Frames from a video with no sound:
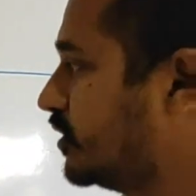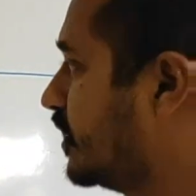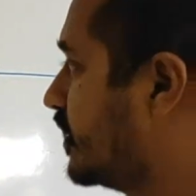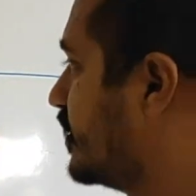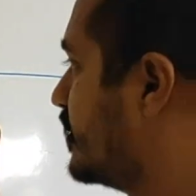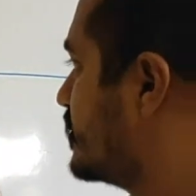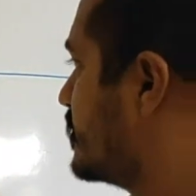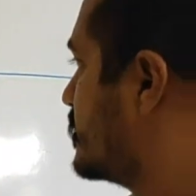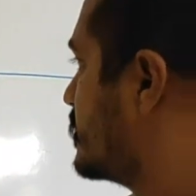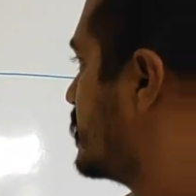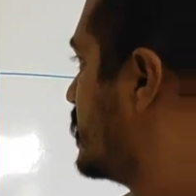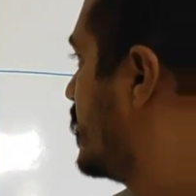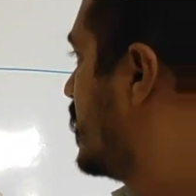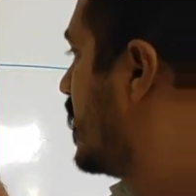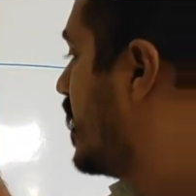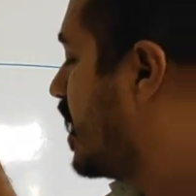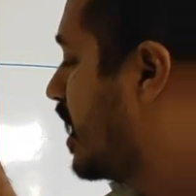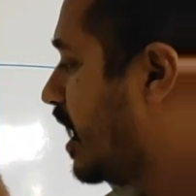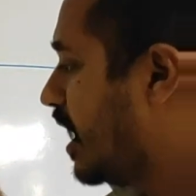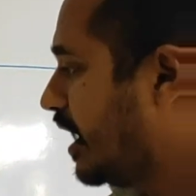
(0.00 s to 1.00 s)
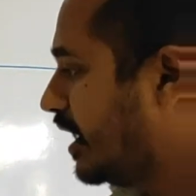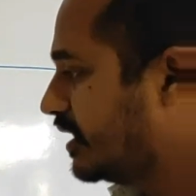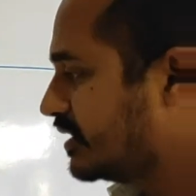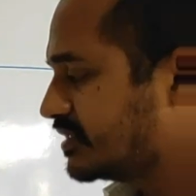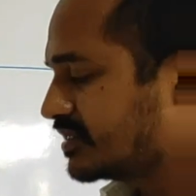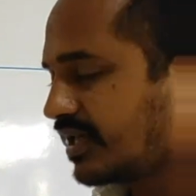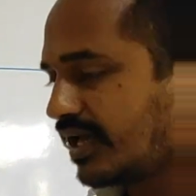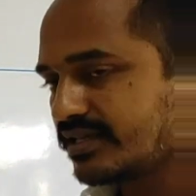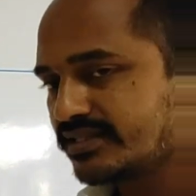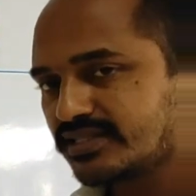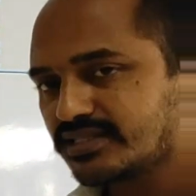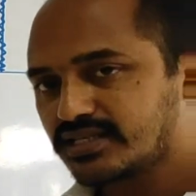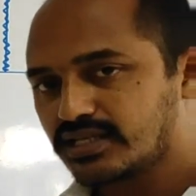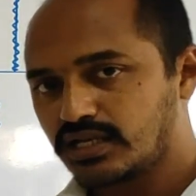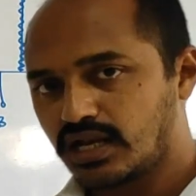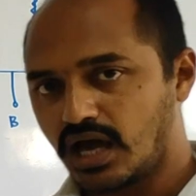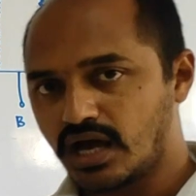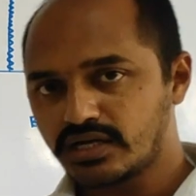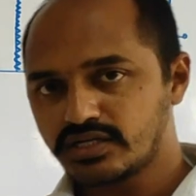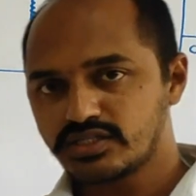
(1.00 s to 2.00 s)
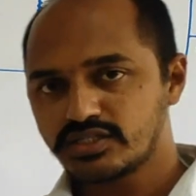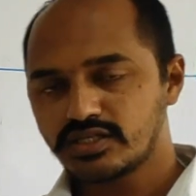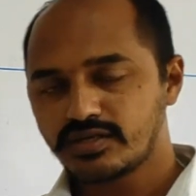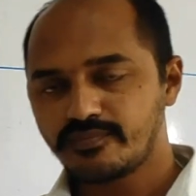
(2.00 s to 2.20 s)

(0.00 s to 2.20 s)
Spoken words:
the regions, its size is large,